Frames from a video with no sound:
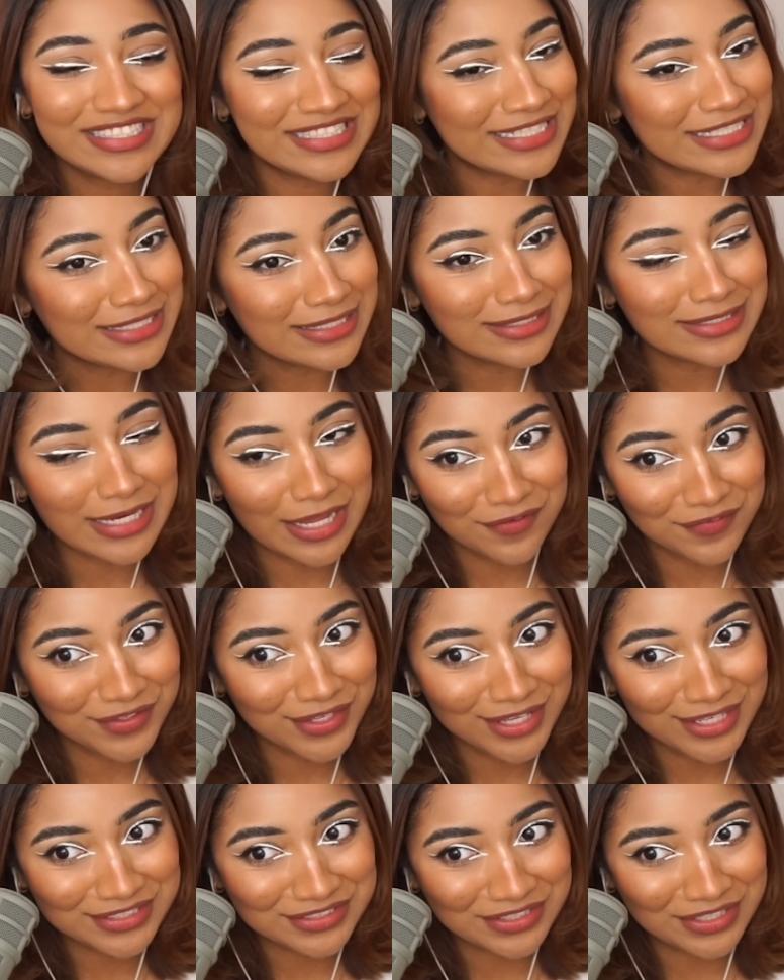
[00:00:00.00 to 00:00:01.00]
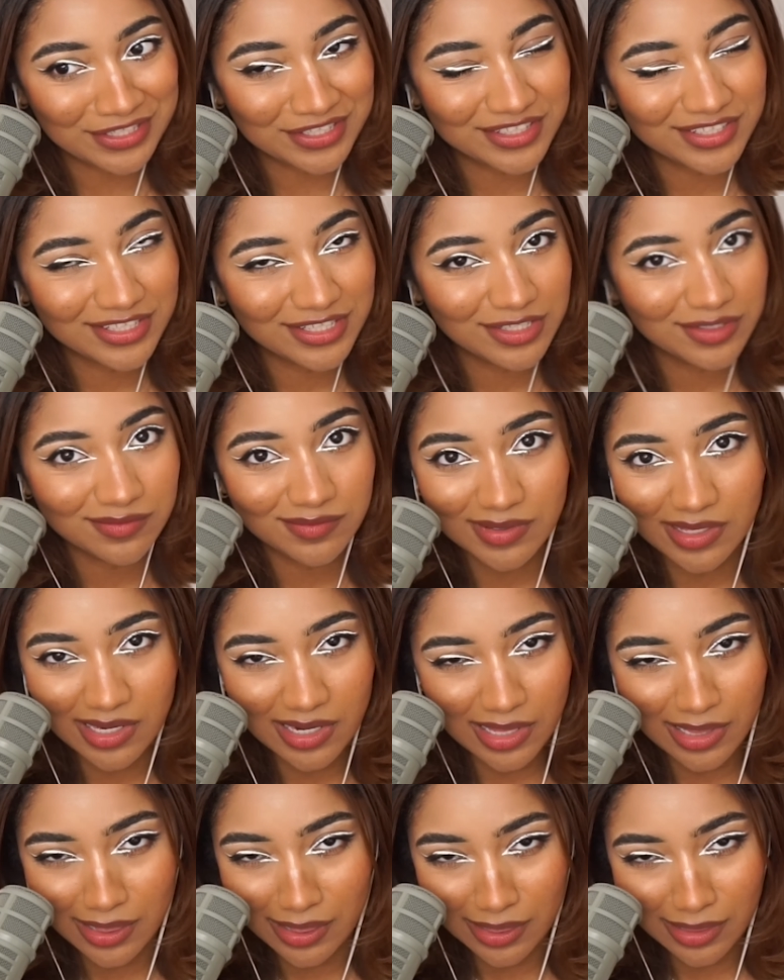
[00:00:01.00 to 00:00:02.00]
season definitely got darker,
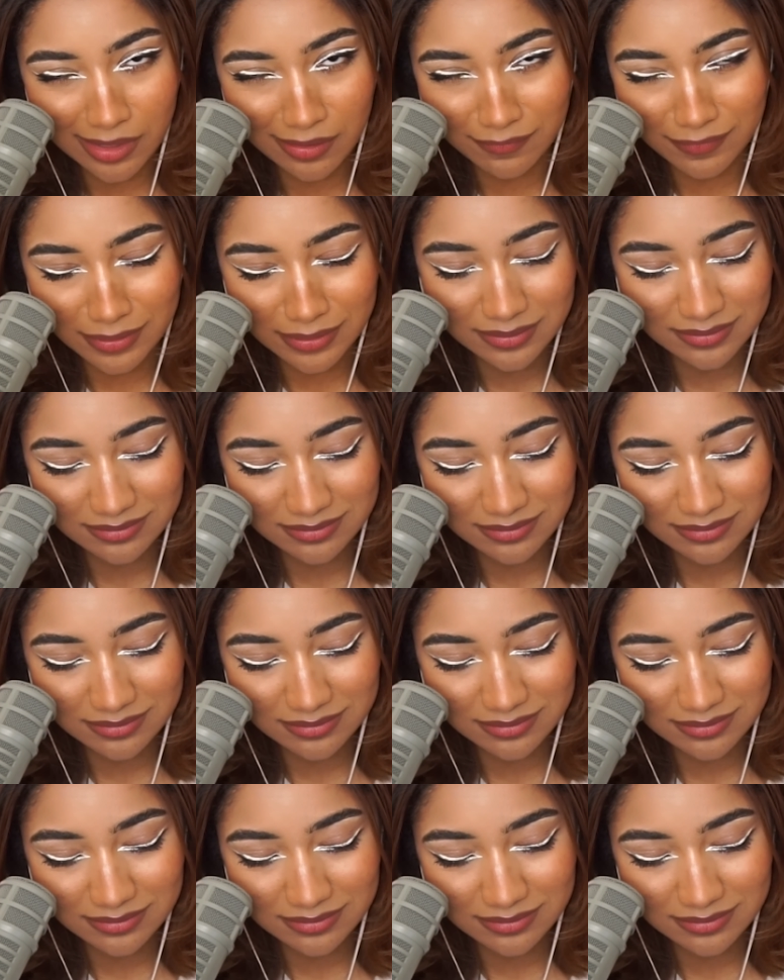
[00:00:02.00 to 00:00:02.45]
and I love it.